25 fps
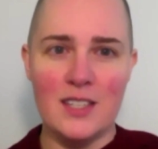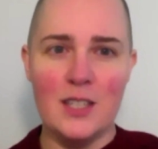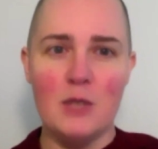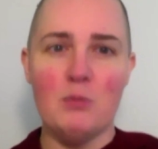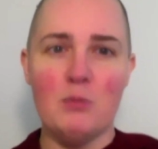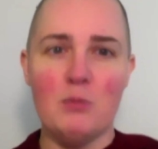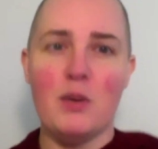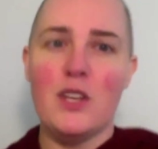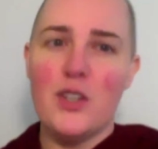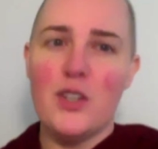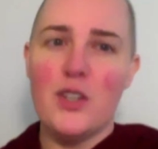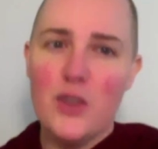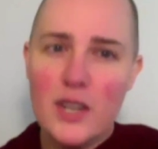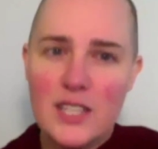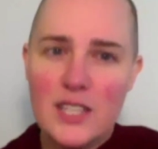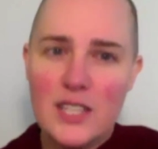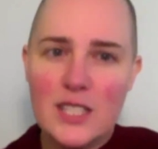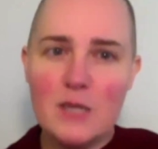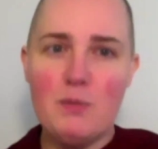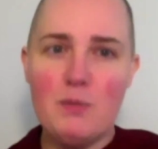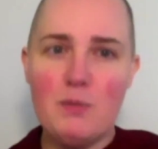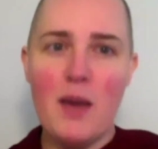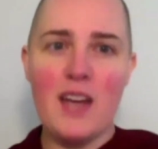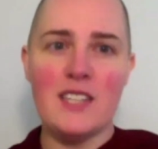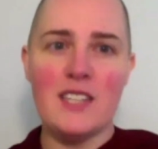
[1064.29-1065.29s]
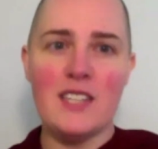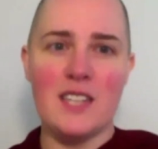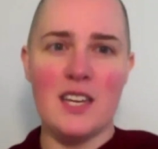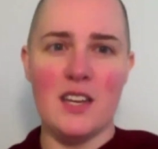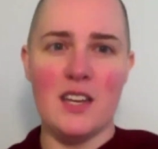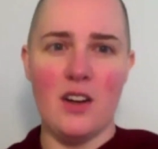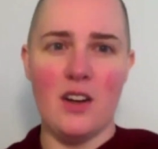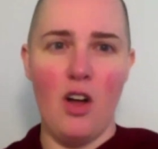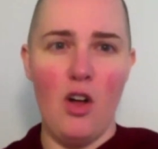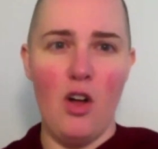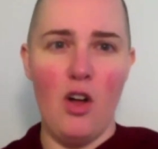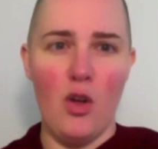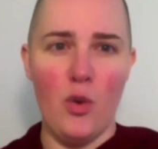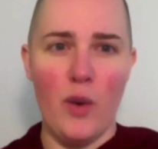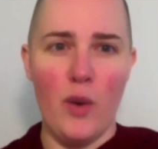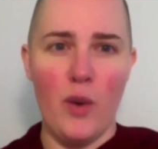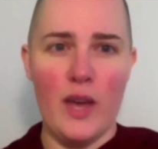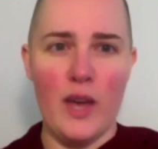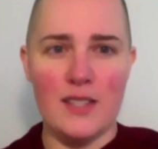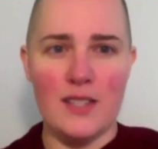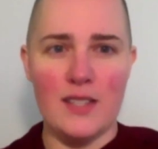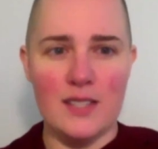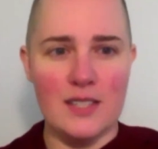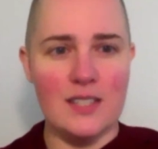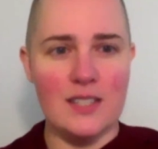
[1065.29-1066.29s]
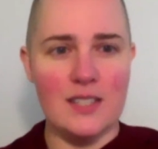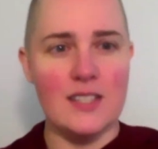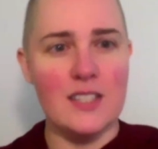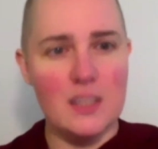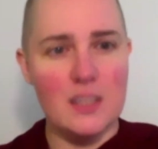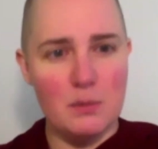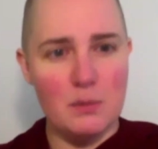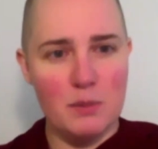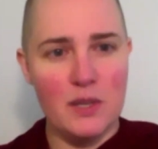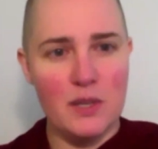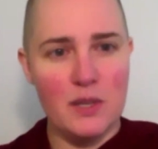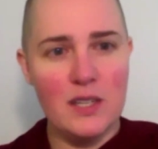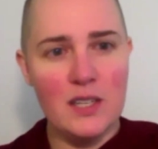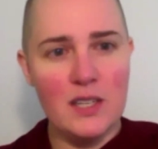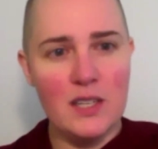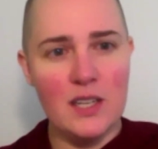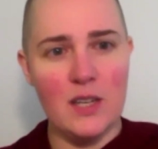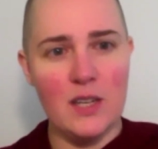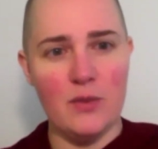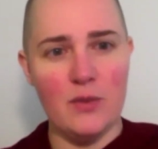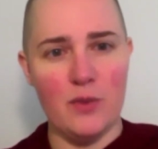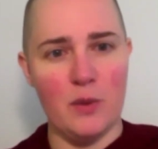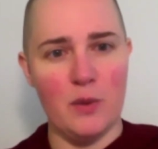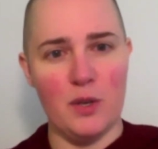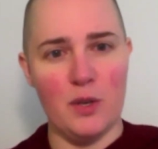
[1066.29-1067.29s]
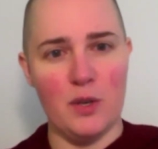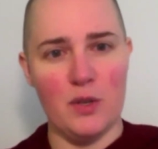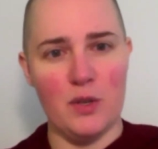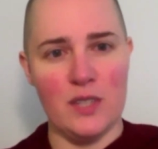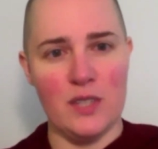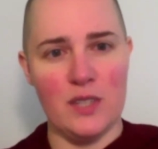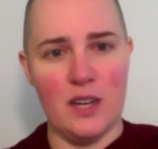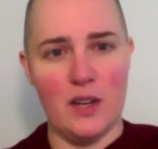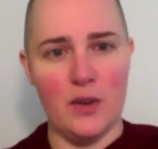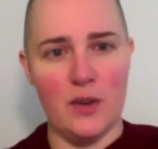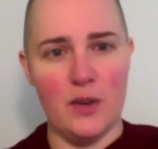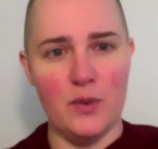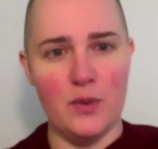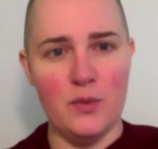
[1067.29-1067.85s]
But you're expecting an always and a stability from yourself